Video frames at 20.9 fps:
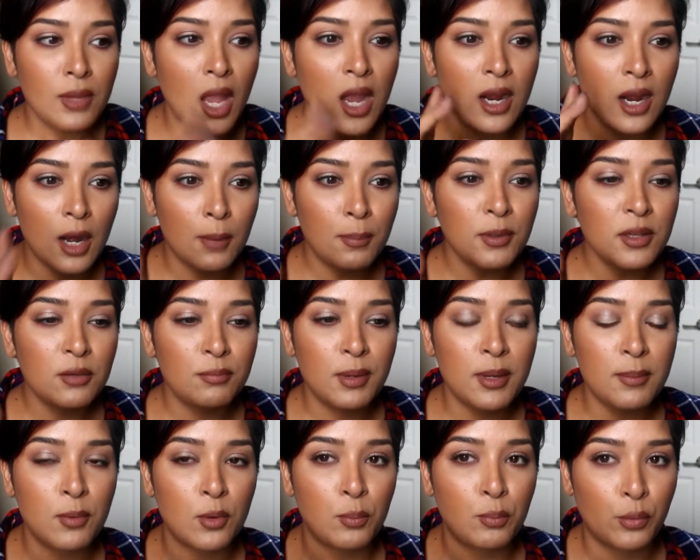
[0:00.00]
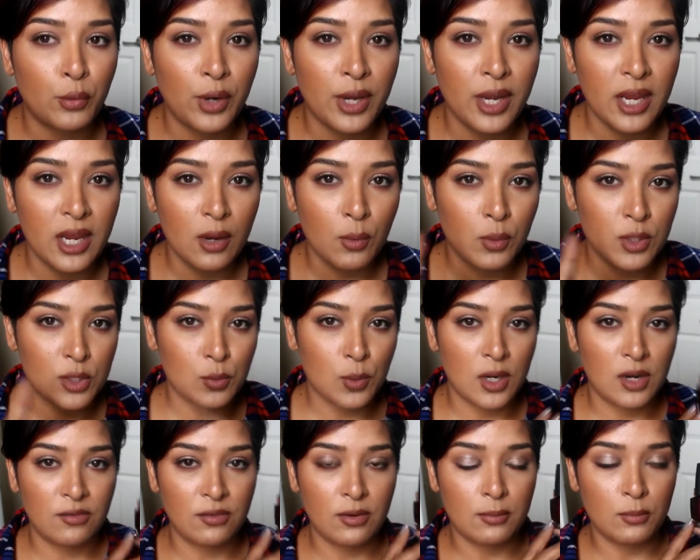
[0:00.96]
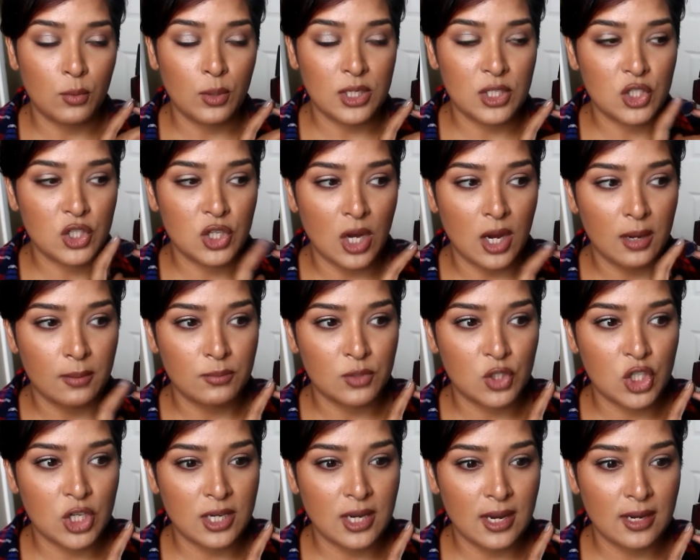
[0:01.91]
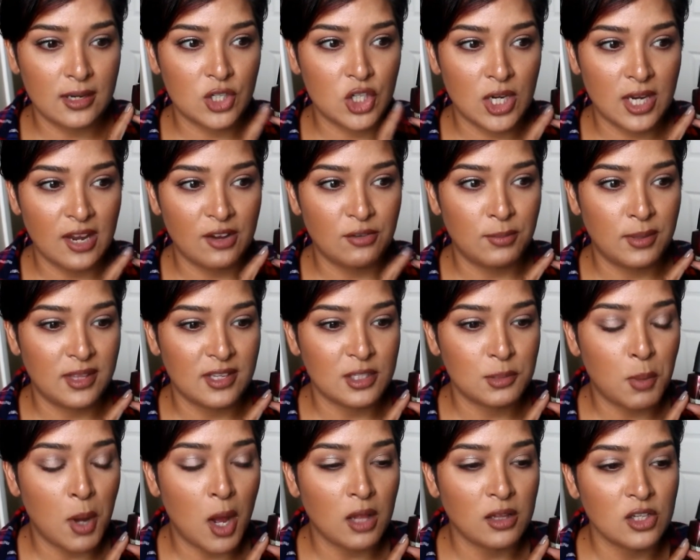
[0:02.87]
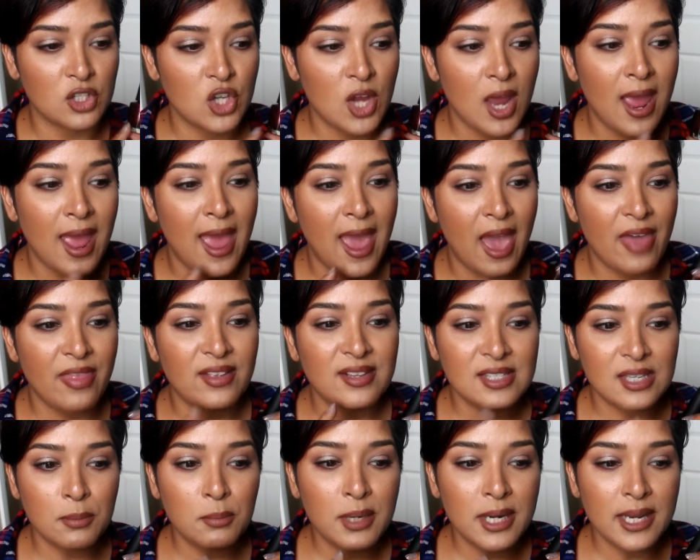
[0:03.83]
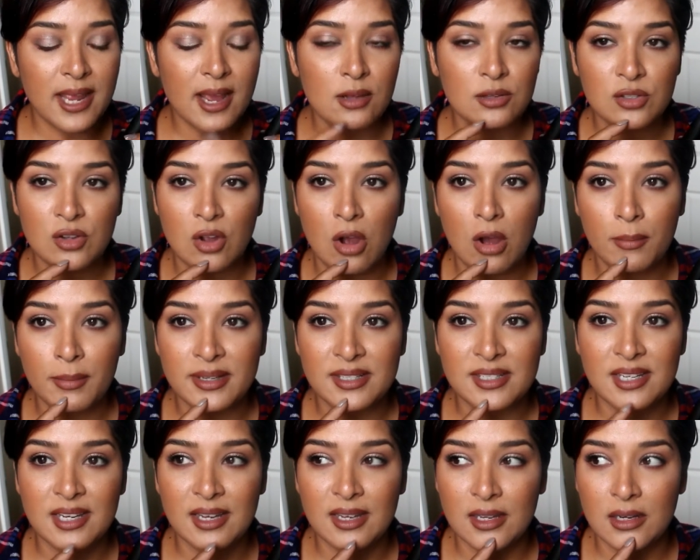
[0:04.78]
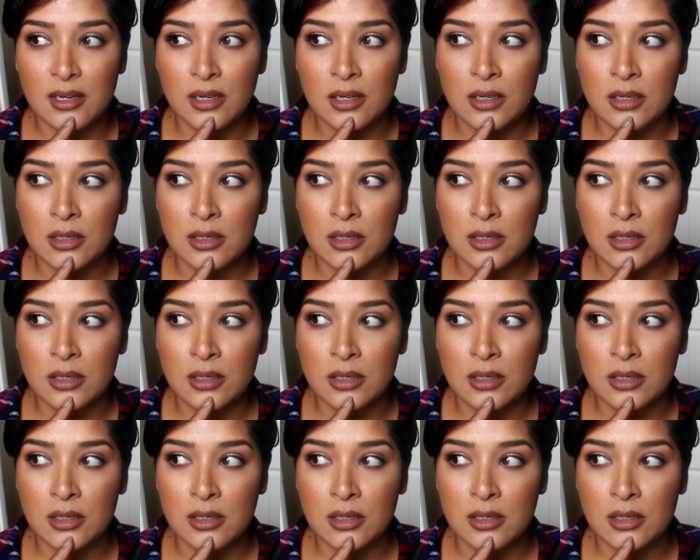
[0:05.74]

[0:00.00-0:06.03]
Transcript: a couple of people, Bree was one of them, which um, she she gave me this polish, and then somebody else commented.